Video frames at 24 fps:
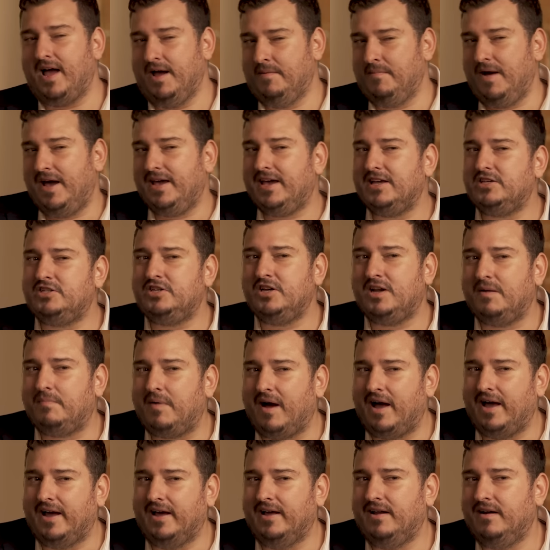I might get you to
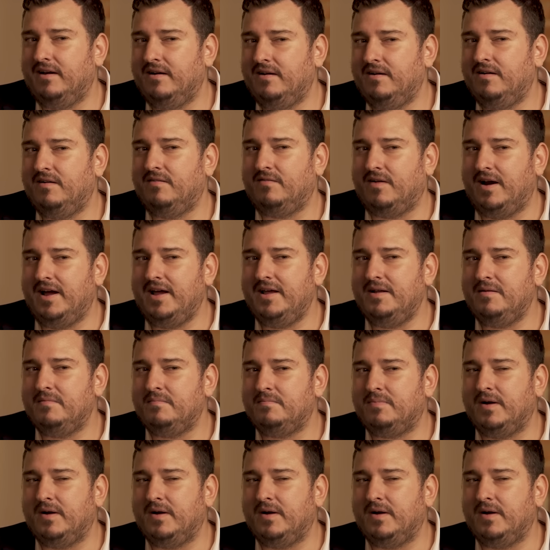buy it. Right.